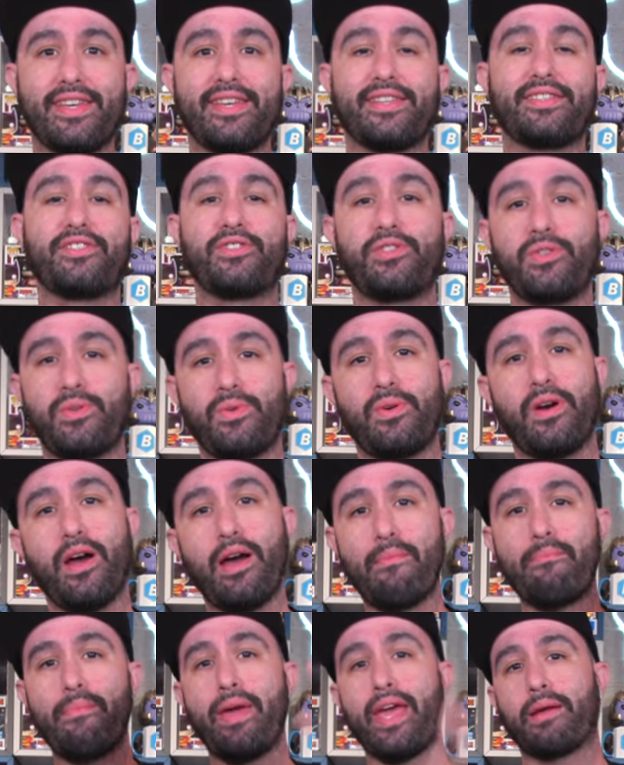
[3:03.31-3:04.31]
this to
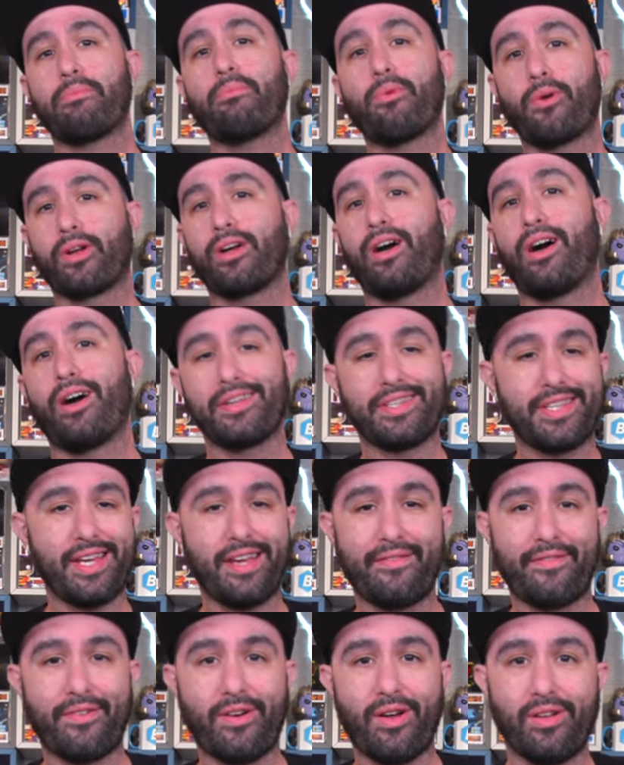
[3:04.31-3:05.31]
make more
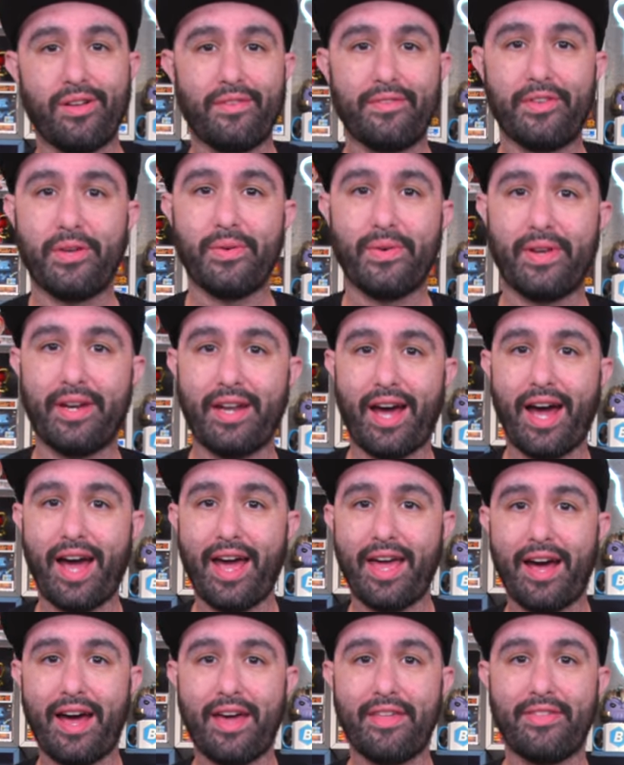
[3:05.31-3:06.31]
content for all of you, and
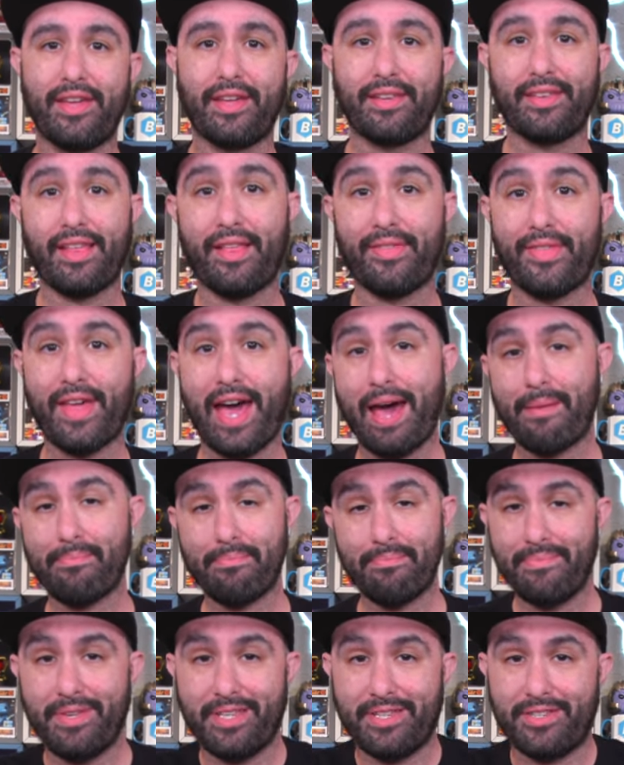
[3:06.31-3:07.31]
I think that
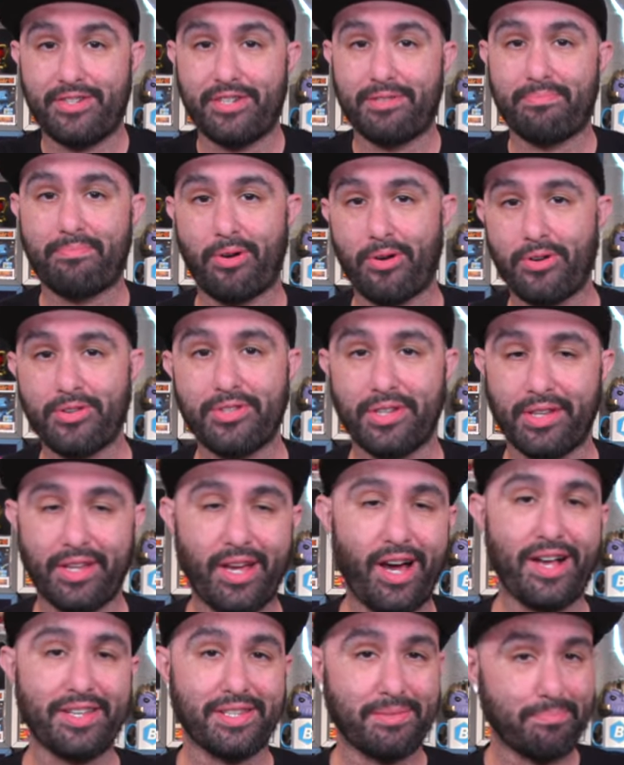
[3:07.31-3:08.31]
that is just
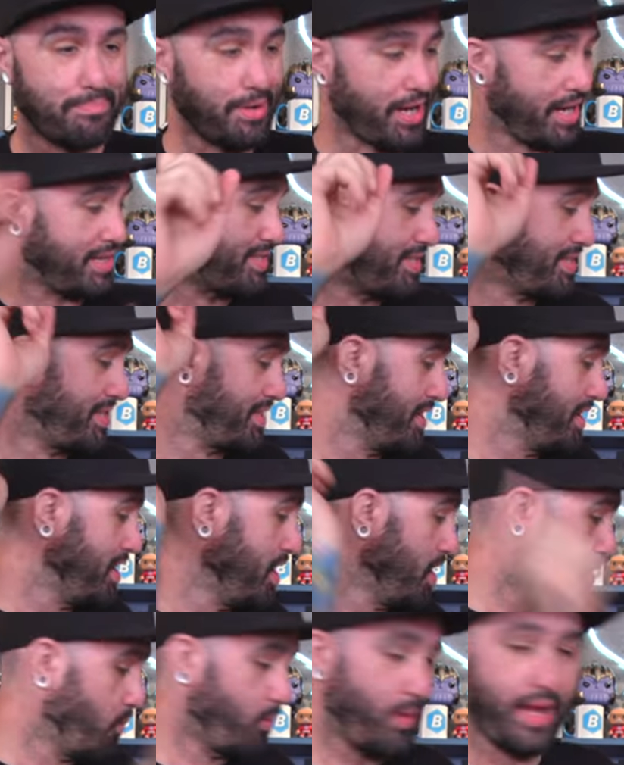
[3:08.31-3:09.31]
personally awesome. But
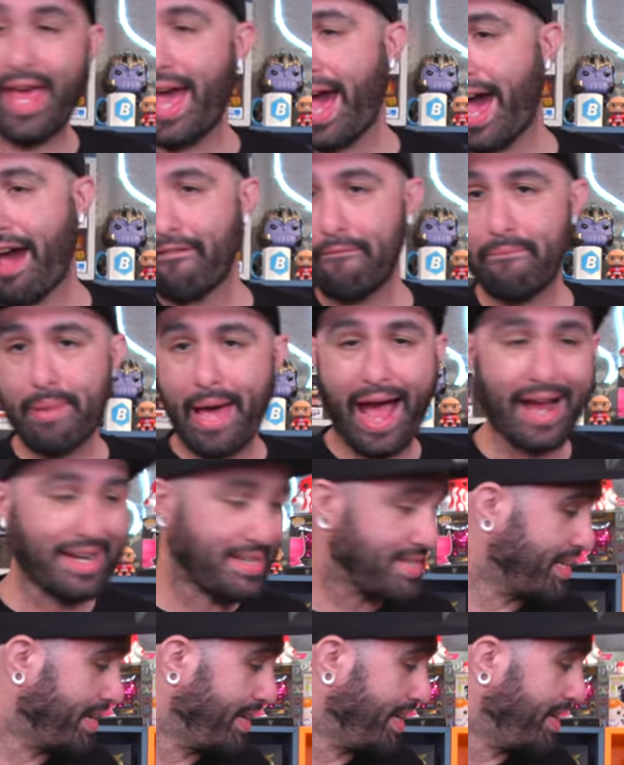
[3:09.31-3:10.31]
we have bags to